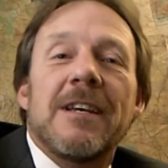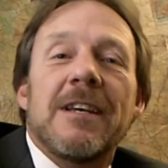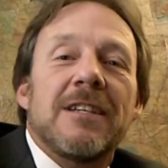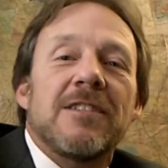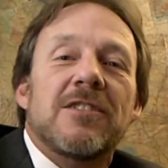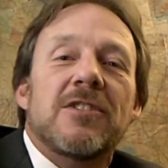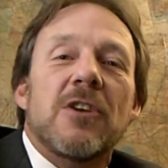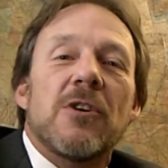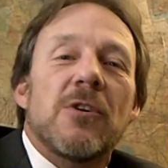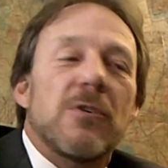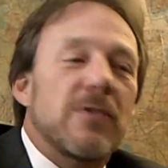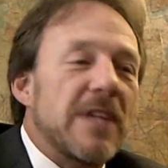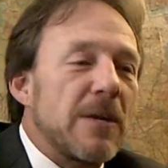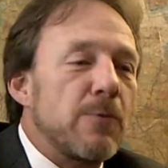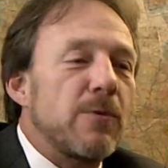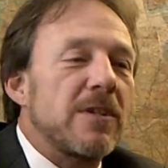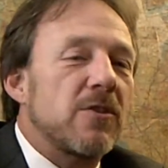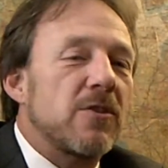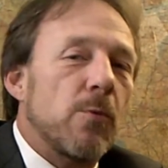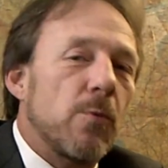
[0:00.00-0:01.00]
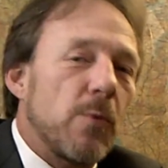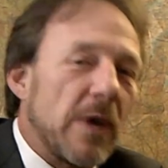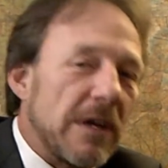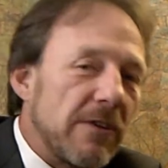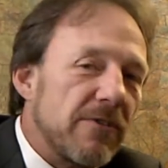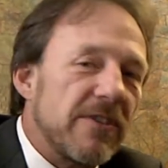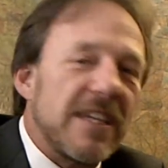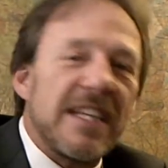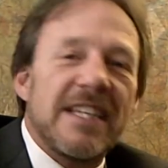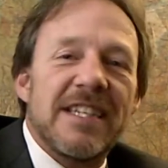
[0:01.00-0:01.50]
So they want the
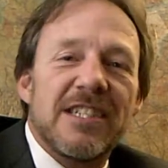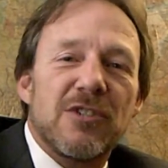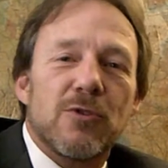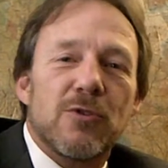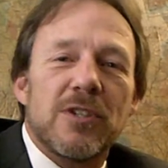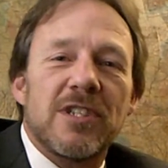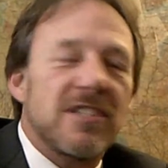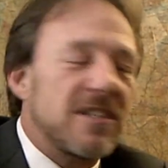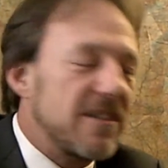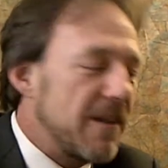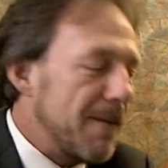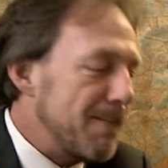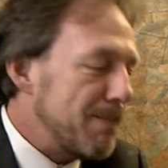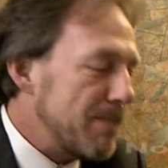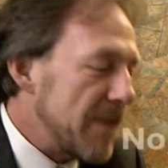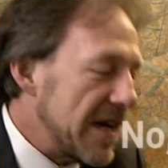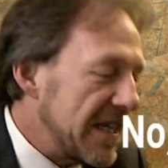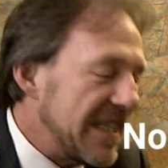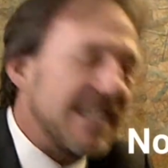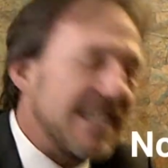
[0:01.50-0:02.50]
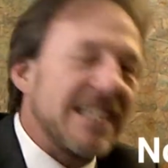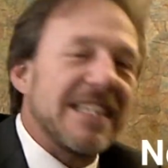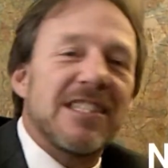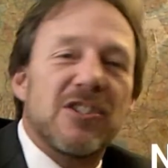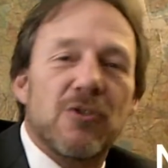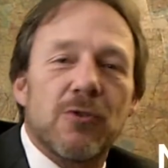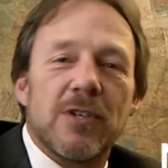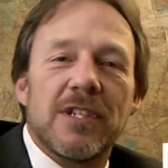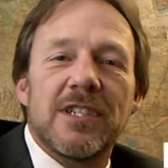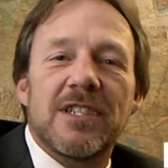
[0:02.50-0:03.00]
wealthy interest, the money
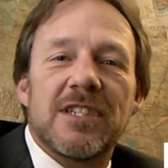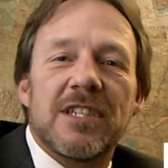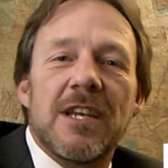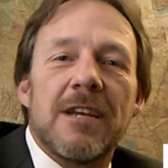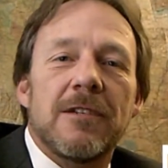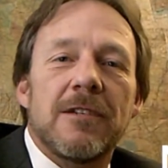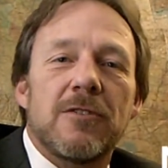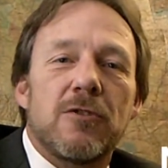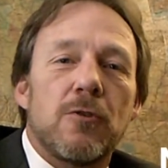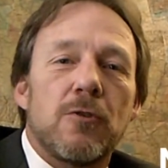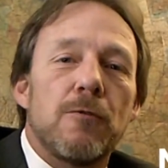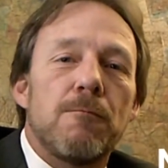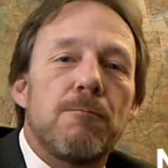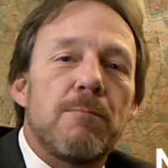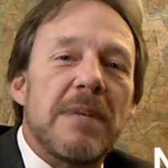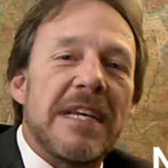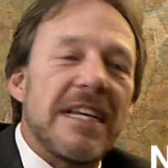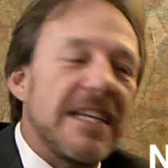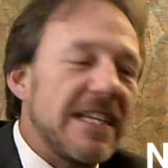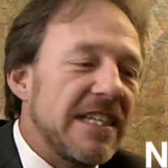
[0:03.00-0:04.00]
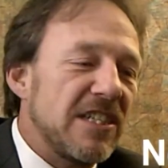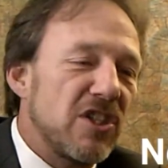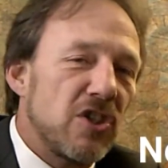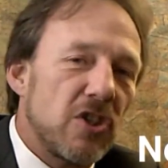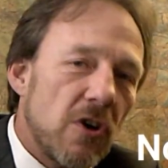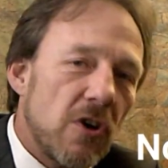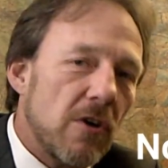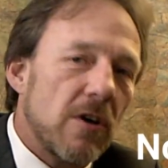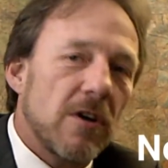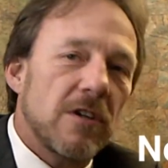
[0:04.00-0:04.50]
interest, to be in
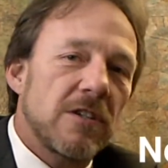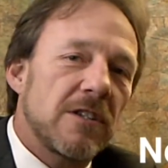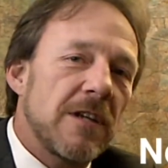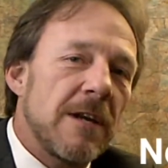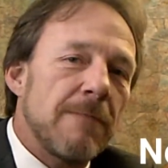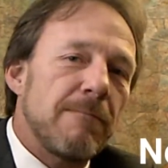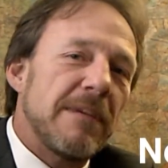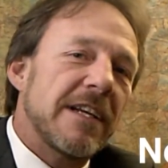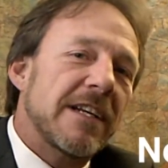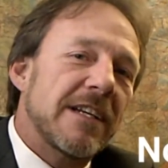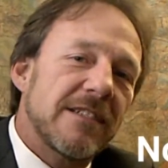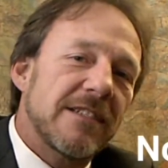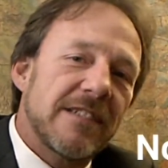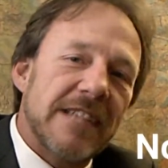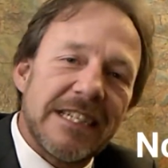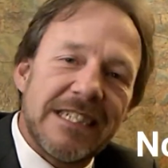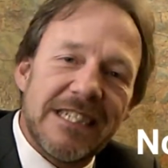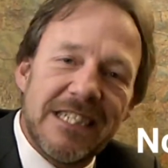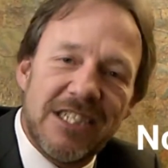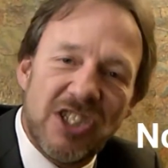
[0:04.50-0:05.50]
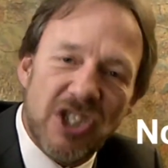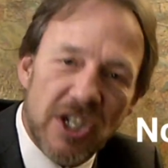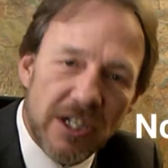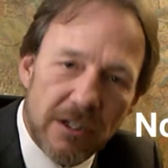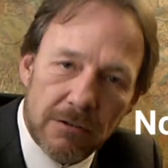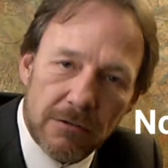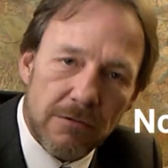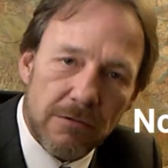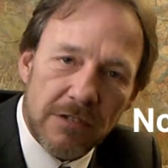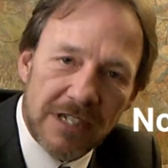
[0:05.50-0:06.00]
charge because they
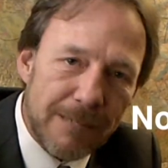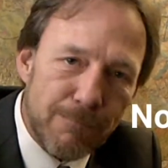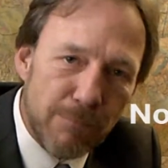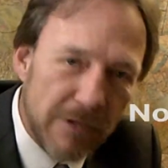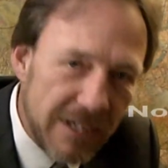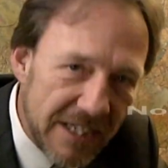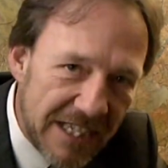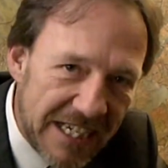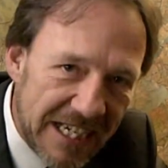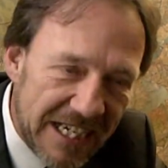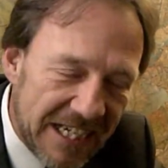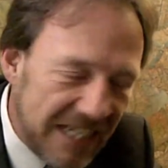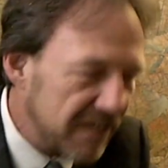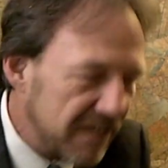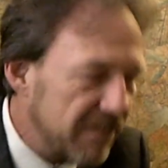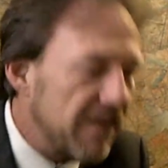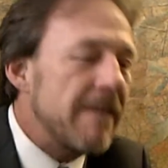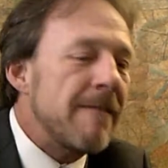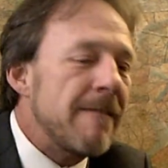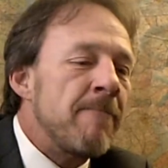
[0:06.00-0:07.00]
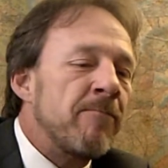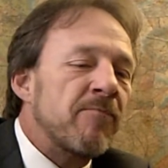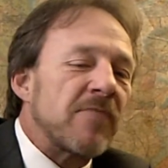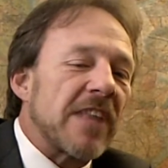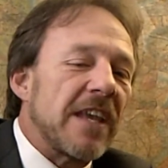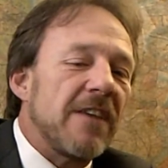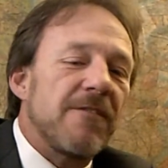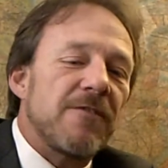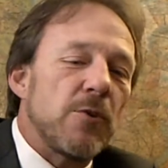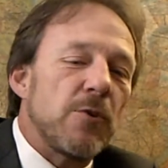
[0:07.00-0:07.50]
genuinely believe,
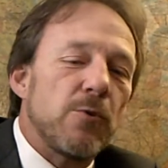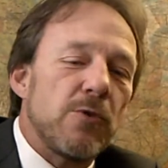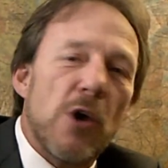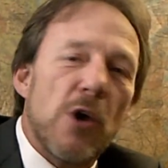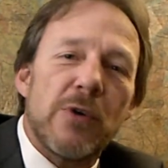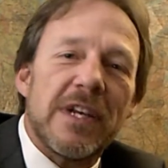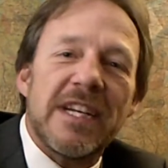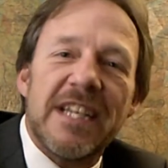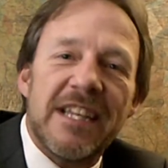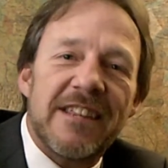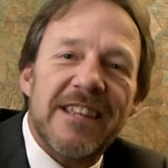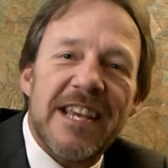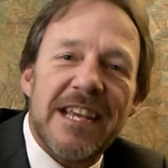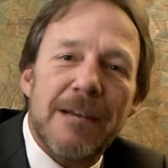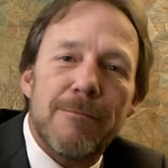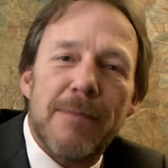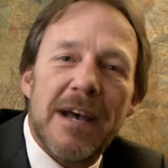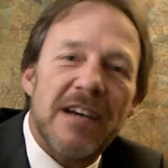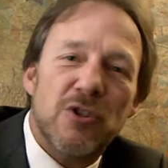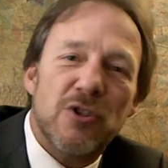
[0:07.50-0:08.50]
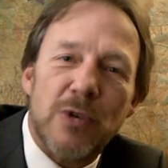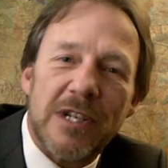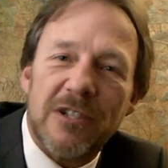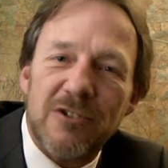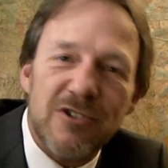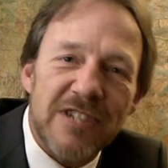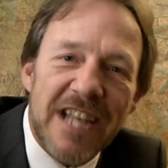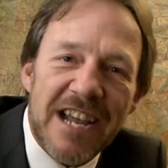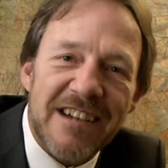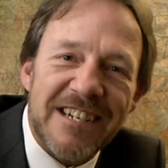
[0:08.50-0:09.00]
if you know anything about
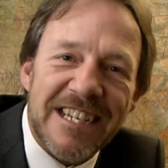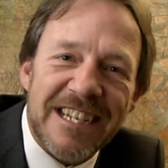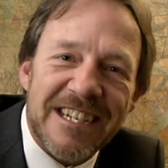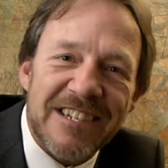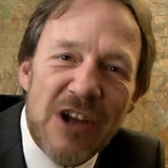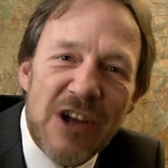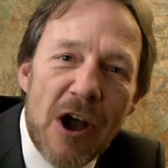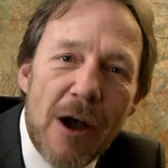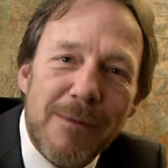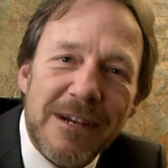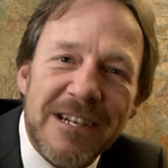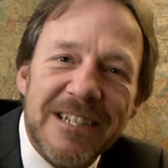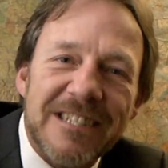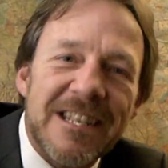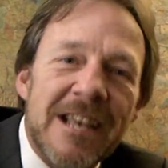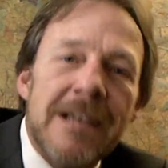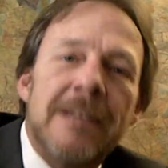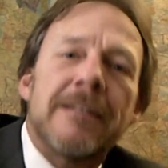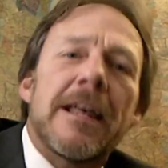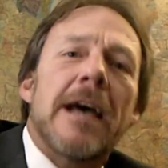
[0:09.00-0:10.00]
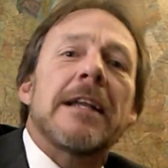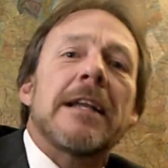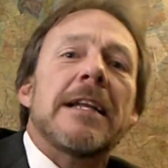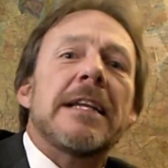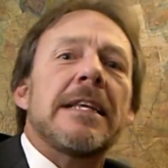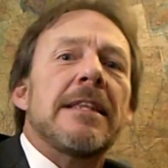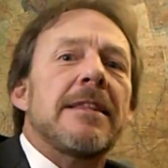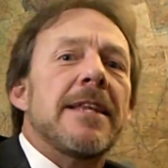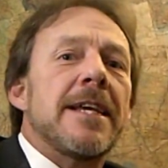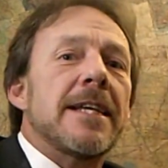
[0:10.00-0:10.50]
trickle-down economics, that
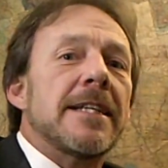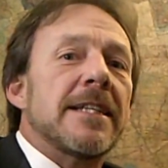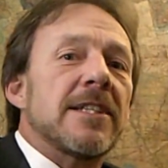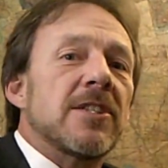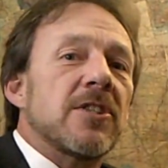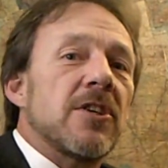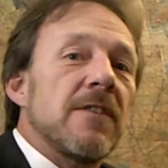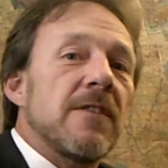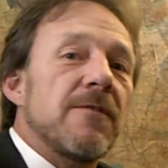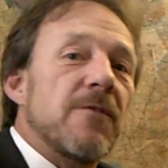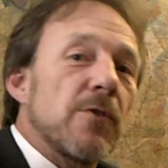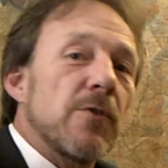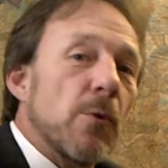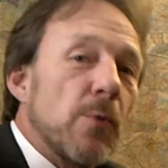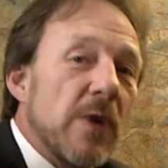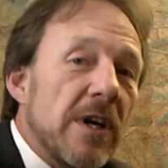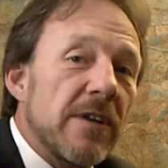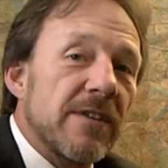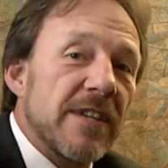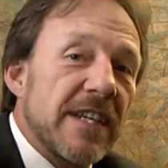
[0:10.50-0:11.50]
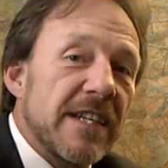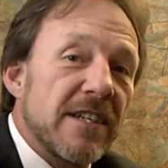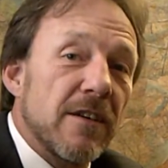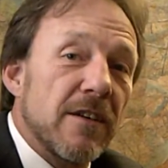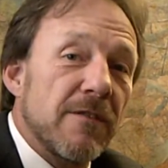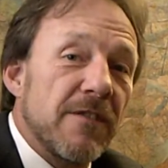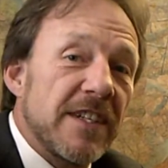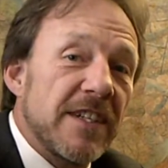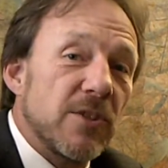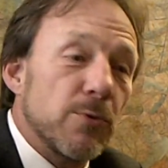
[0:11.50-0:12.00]
anything that's good for the wealthy
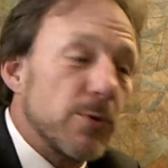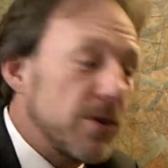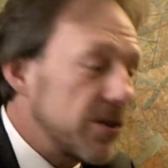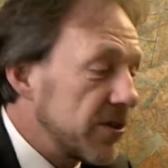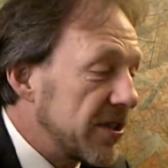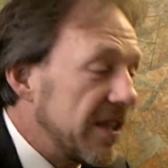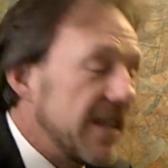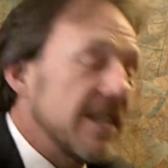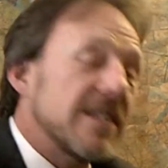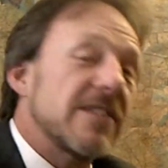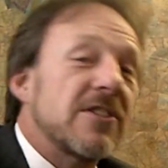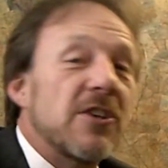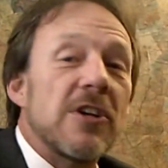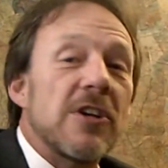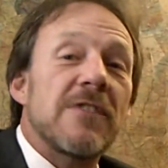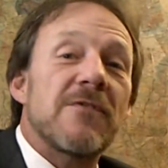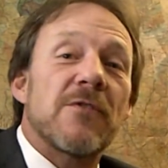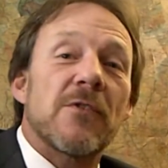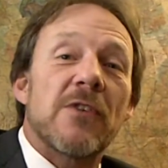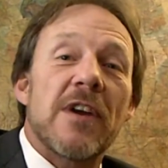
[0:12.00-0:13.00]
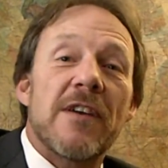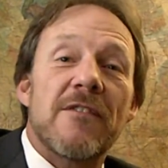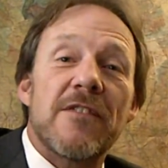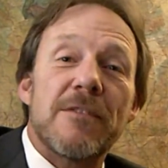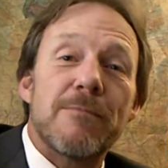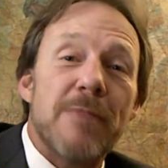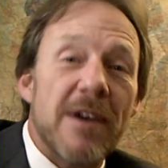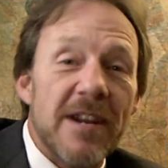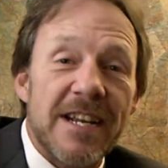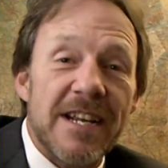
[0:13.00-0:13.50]
individuals is good for
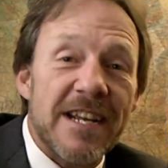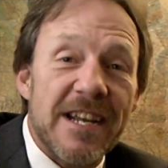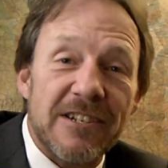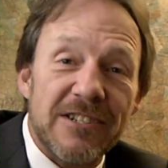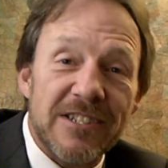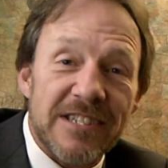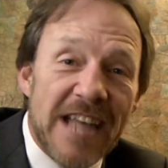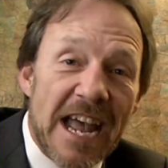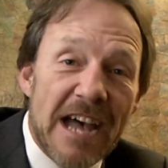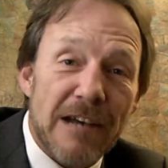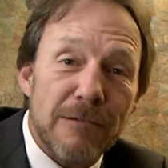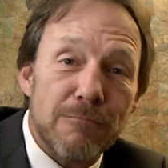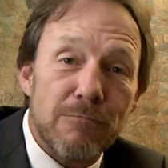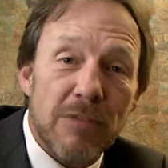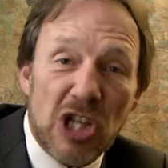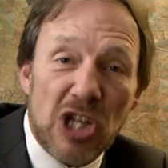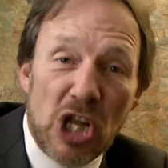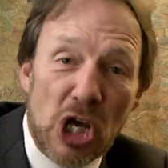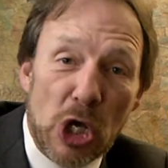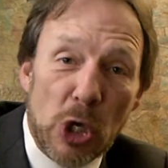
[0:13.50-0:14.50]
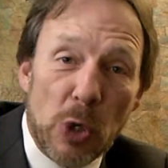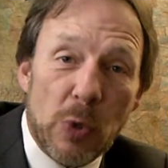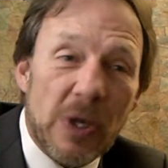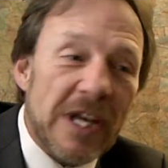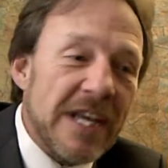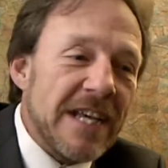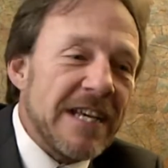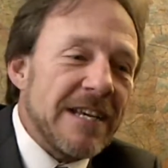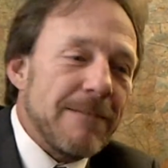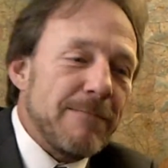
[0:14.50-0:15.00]
everybody else down below.
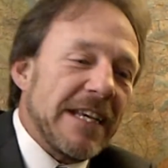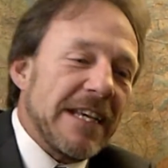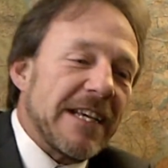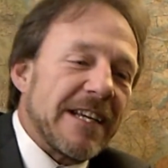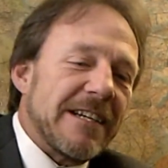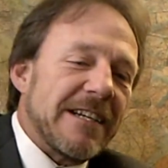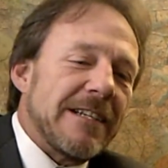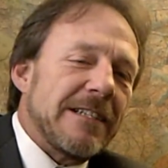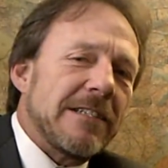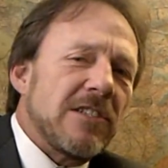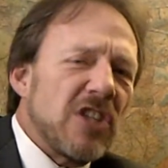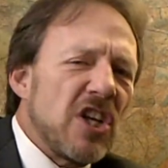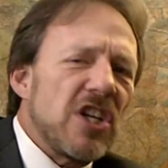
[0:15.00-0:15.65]
Because,